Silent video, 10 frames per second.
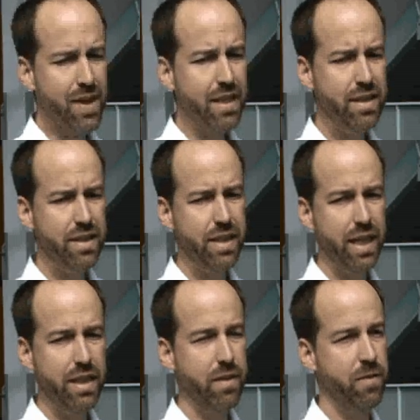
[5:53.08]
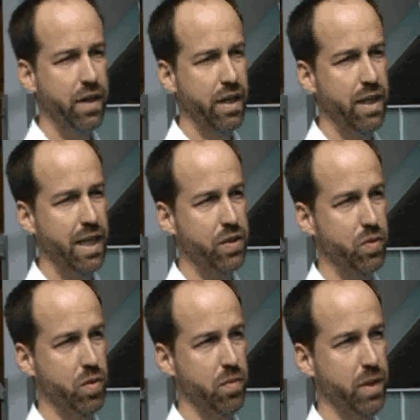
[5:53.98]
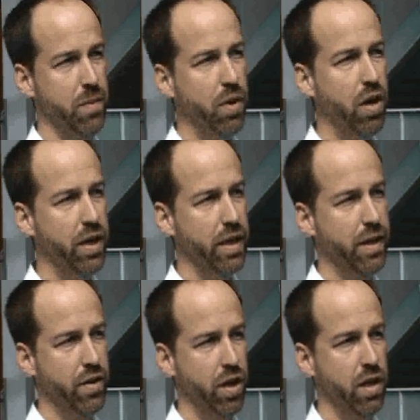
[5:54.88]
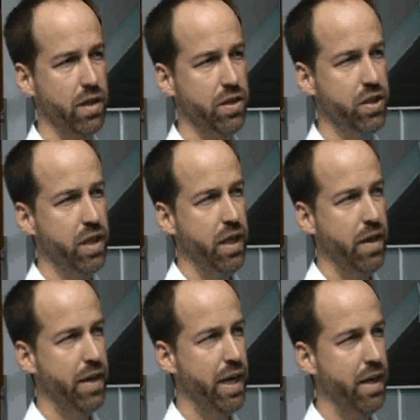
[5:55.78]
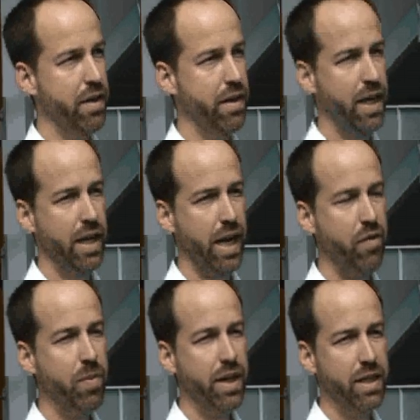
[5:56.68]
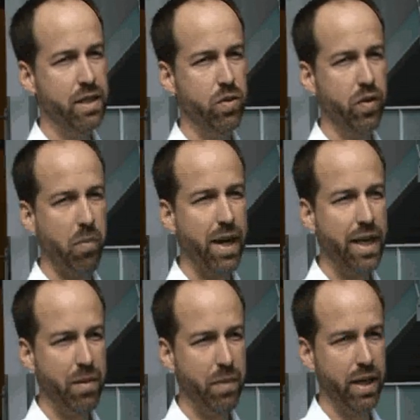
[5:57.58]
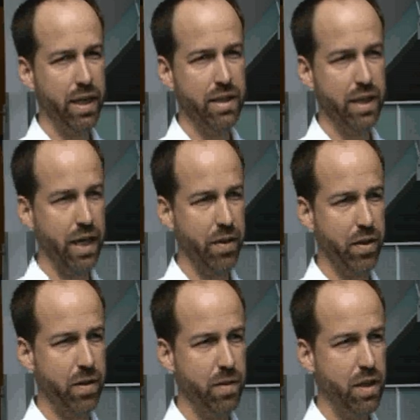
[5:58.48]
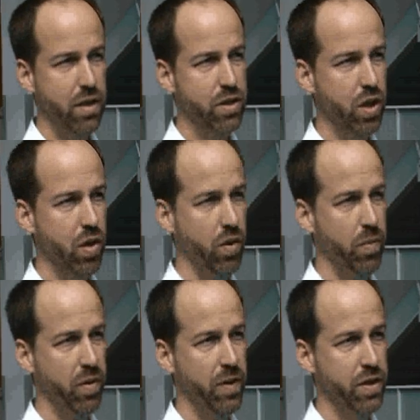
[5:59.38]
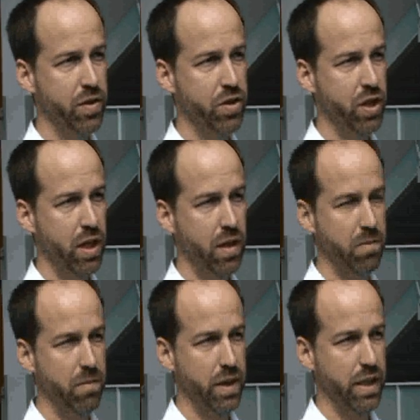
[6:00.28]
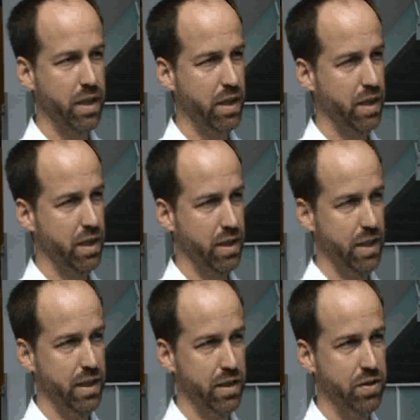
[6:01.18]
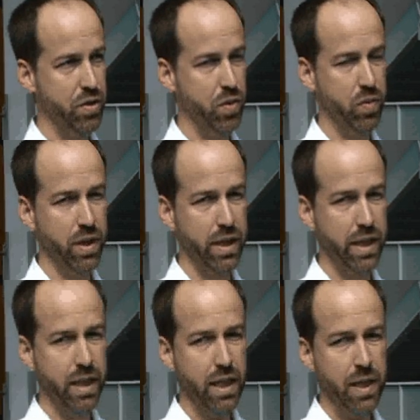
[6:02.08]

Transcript: standing in front of the classroom imparting their knowledge, that everybody is sort of making meaning together. So the professor's job is to really